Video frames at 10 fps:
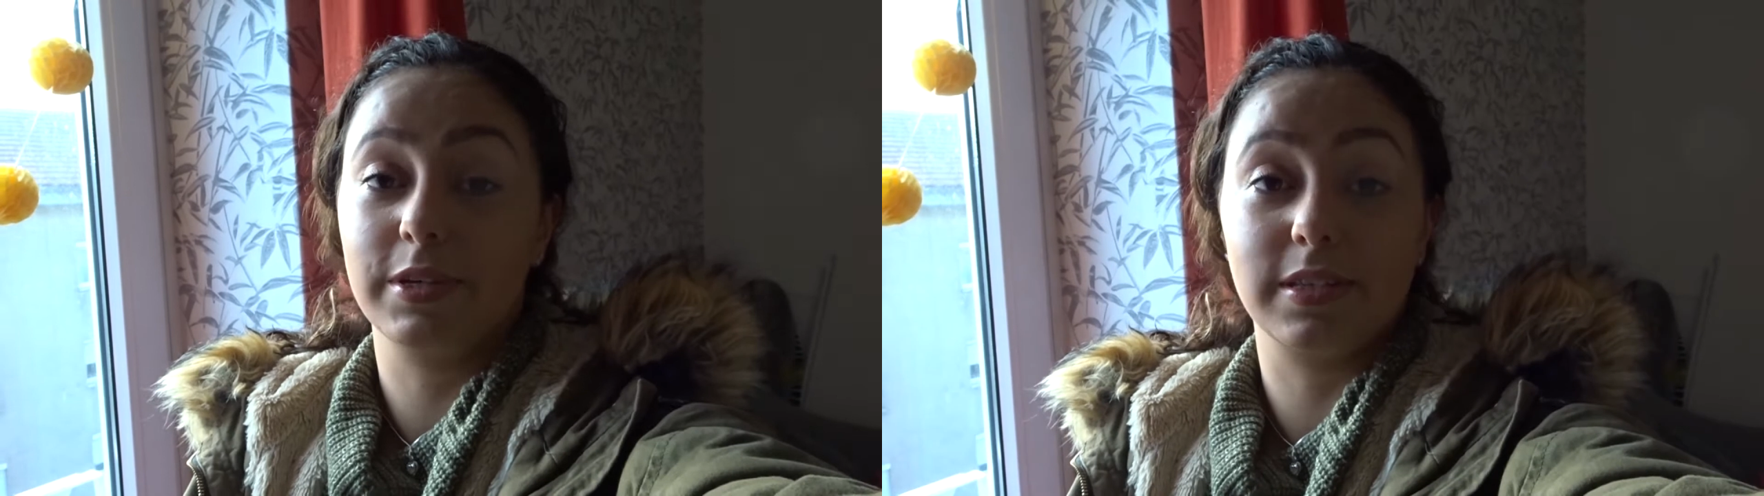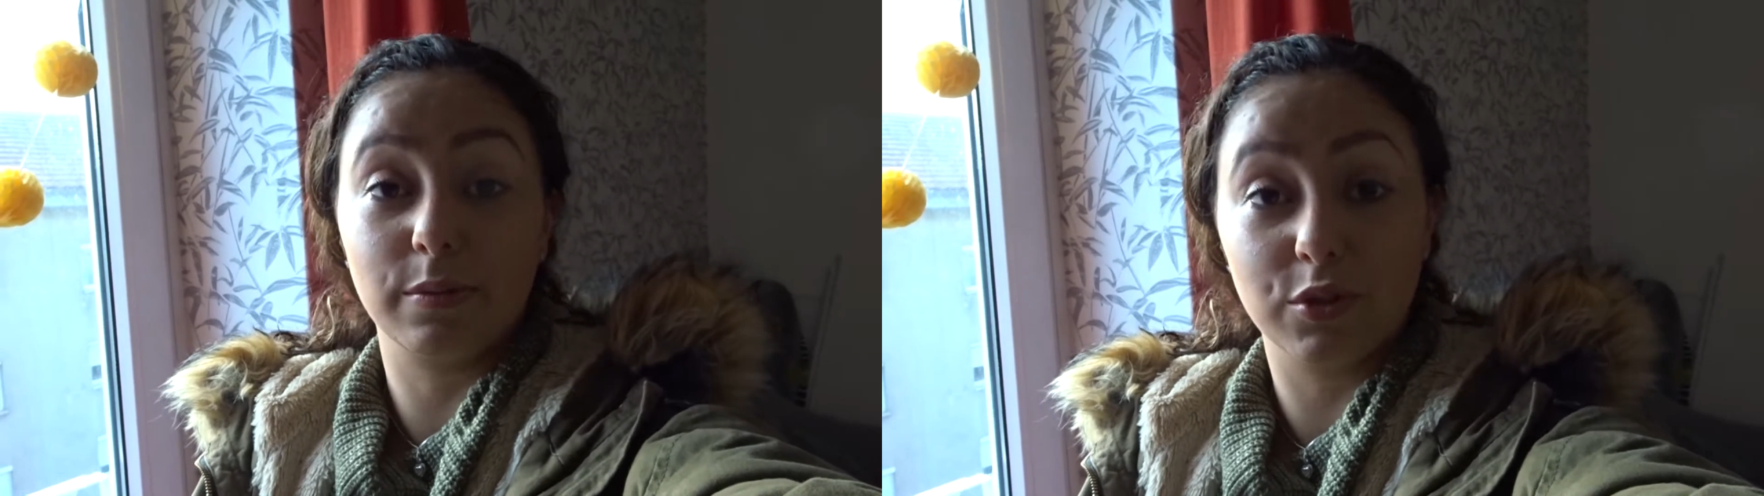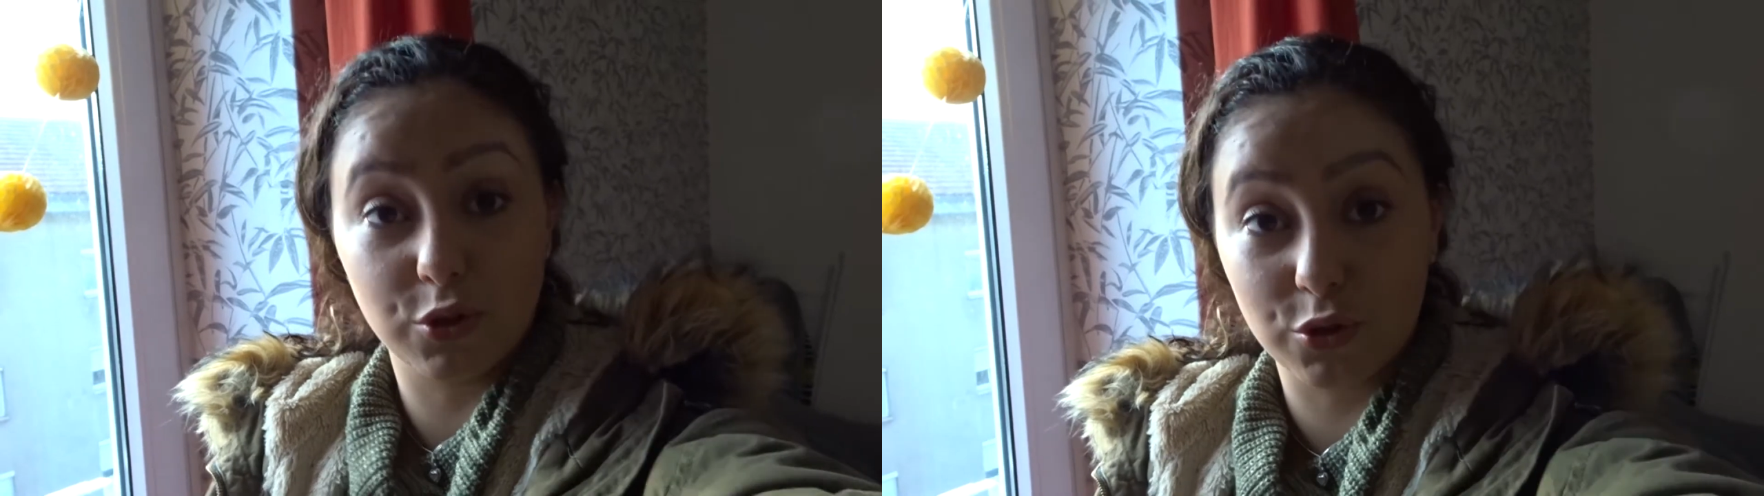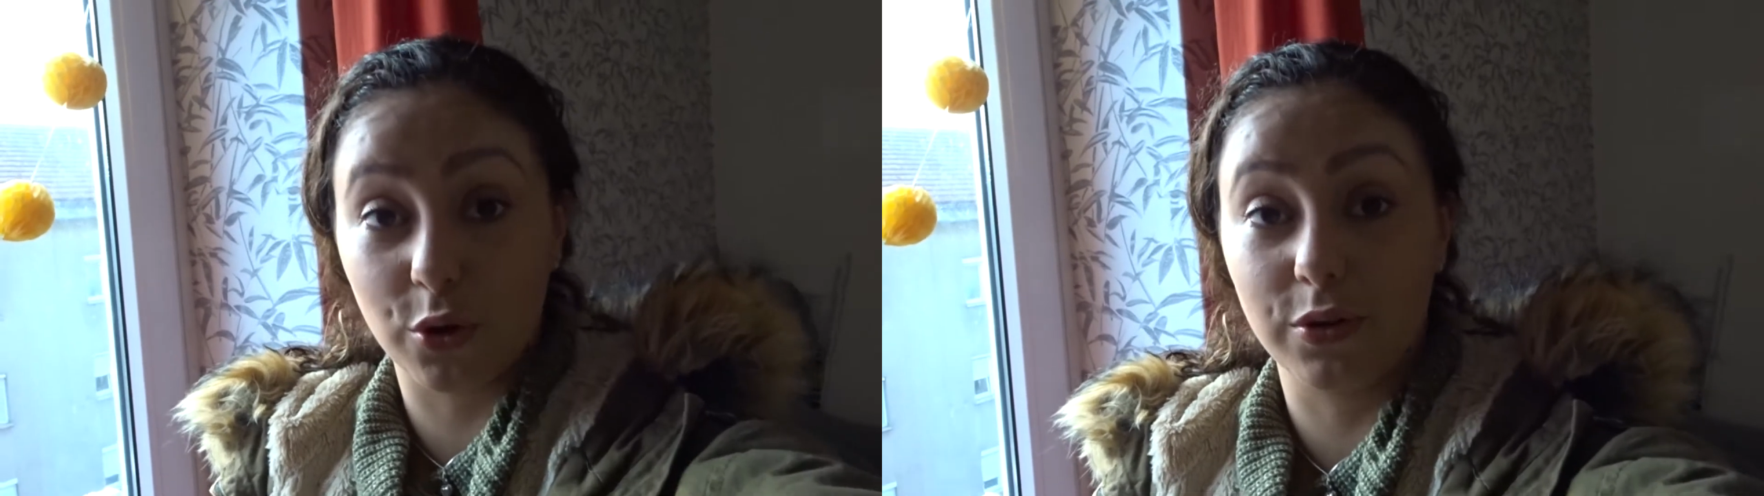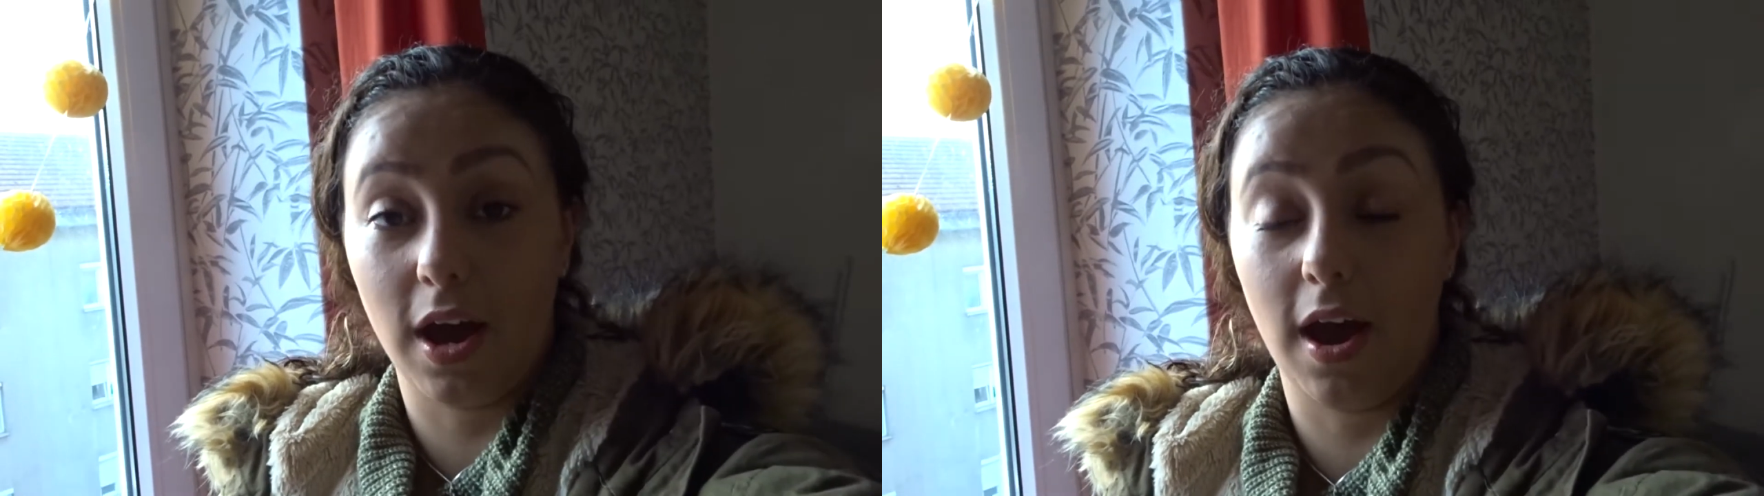because I was
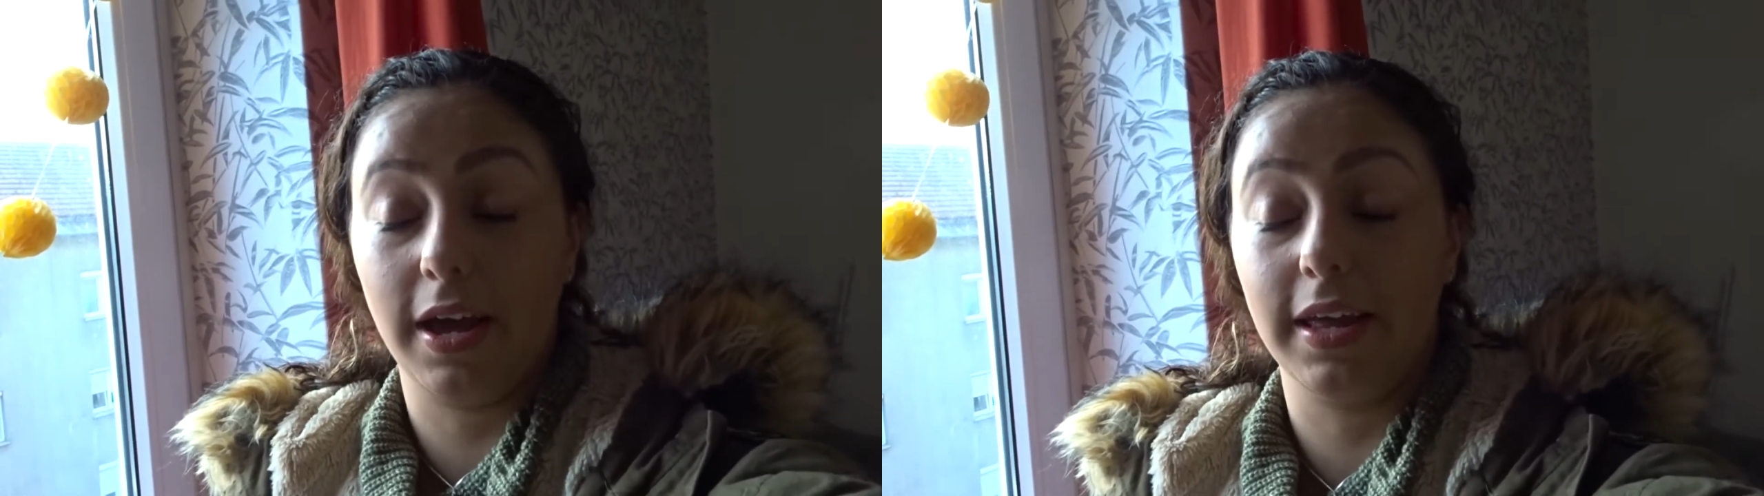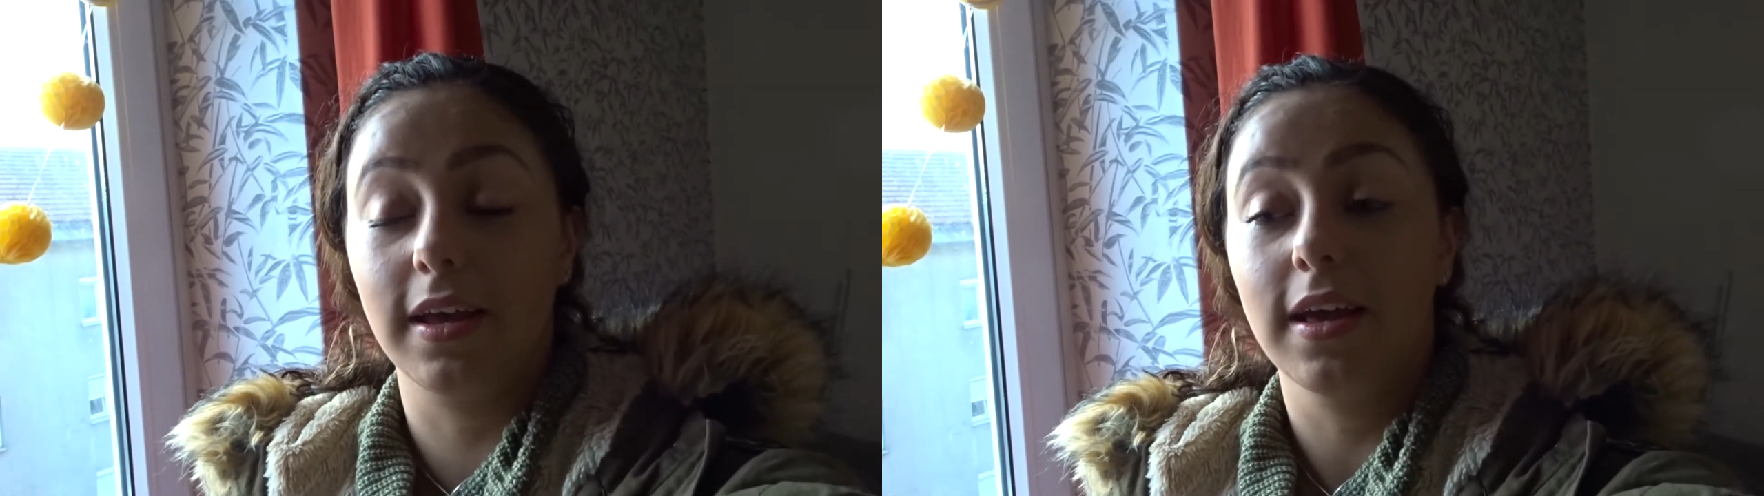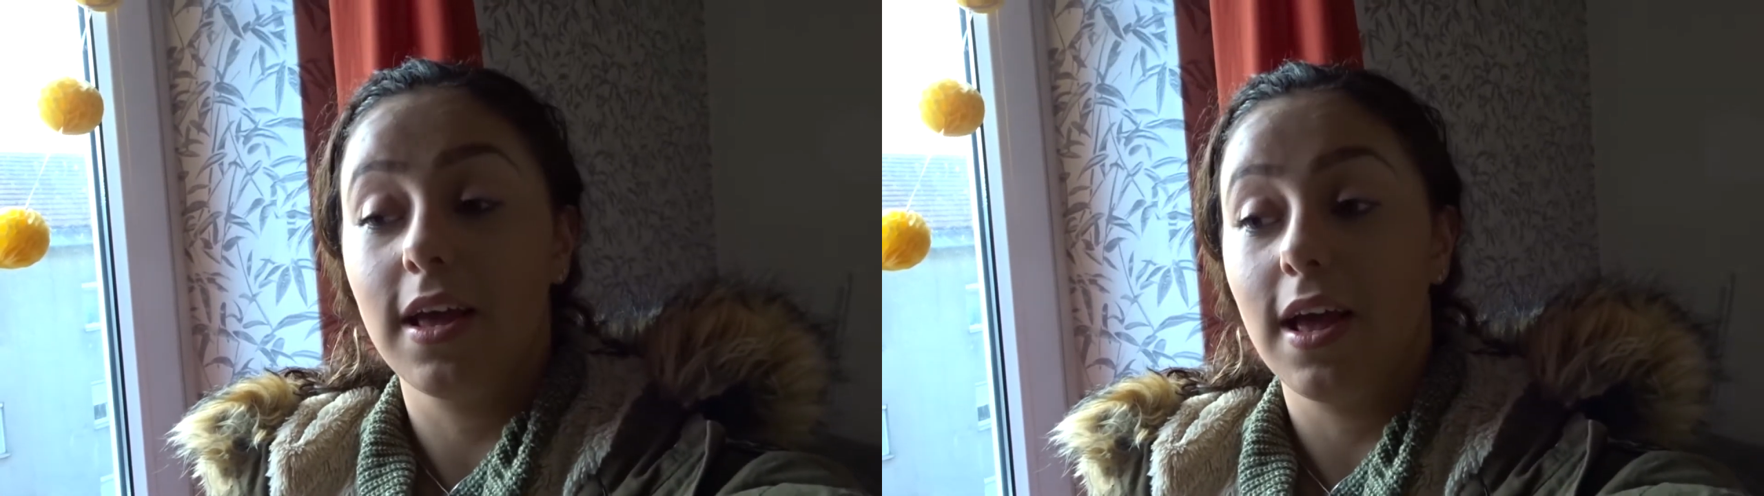so tired.